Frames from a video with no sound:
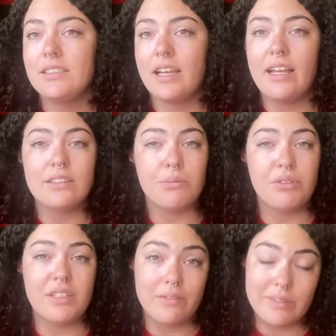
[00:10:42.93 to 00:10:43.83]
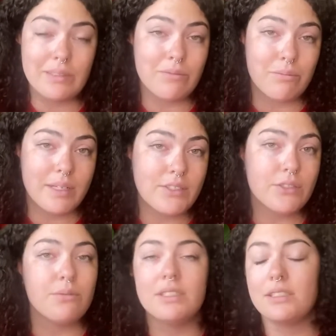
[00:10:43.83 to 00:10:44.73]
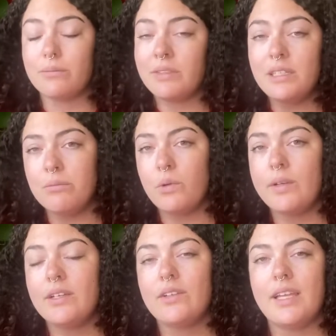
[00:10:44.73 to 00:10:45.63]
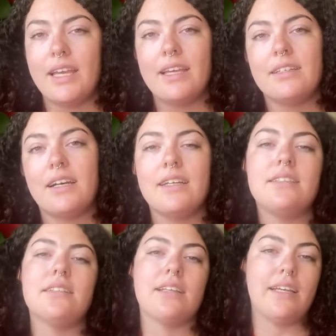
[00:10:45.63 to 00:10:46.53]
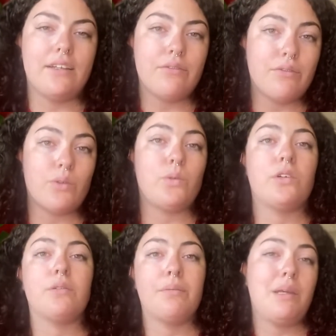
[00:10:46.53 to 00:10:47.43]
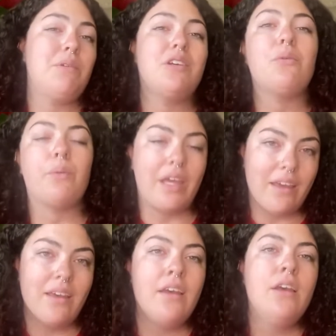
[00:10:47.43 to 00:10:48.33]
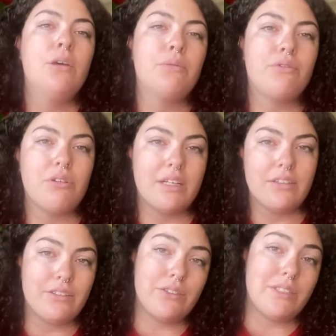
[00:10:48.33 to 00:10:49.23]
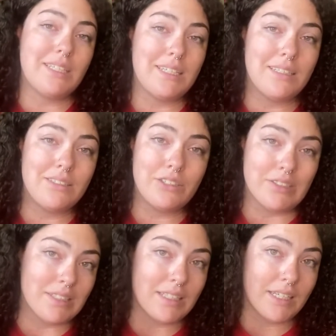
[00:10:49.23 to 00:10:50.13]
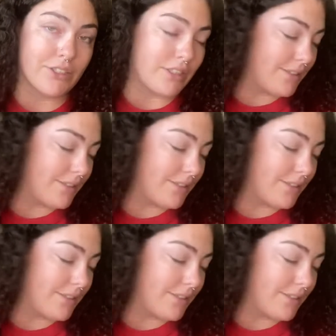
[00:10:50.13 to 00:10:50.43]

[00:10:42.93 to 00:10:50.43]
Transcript: as a preemptive measure with some neem oil and isolate it for maybe a week before introducing it into your collection.